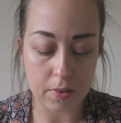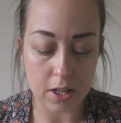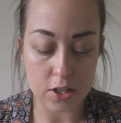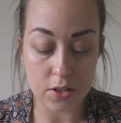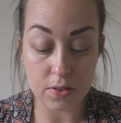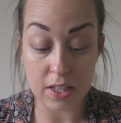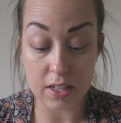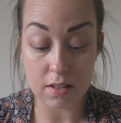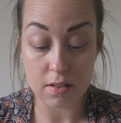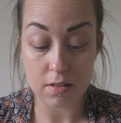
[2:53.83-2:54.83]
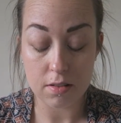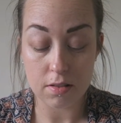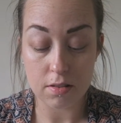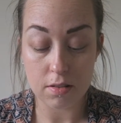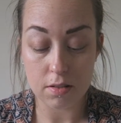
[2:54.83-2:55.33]
I do need
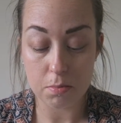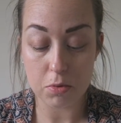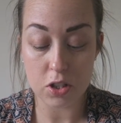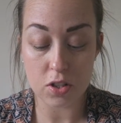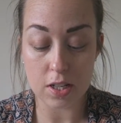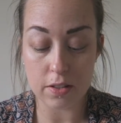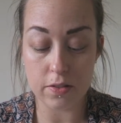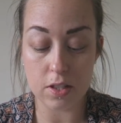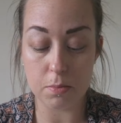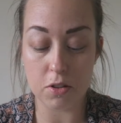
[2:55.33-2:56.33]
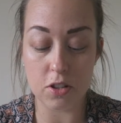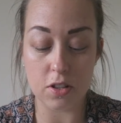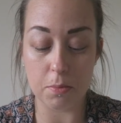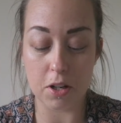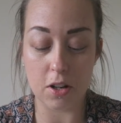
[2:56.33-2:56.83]
moisturizer for tomorrow,
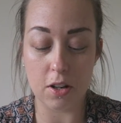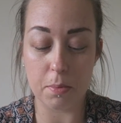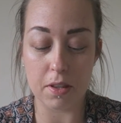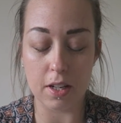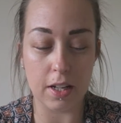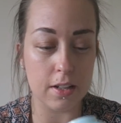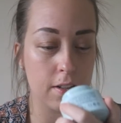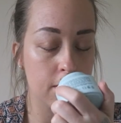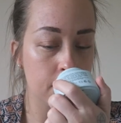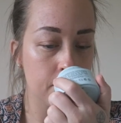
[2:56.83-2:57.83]
so I'm going to open the lid.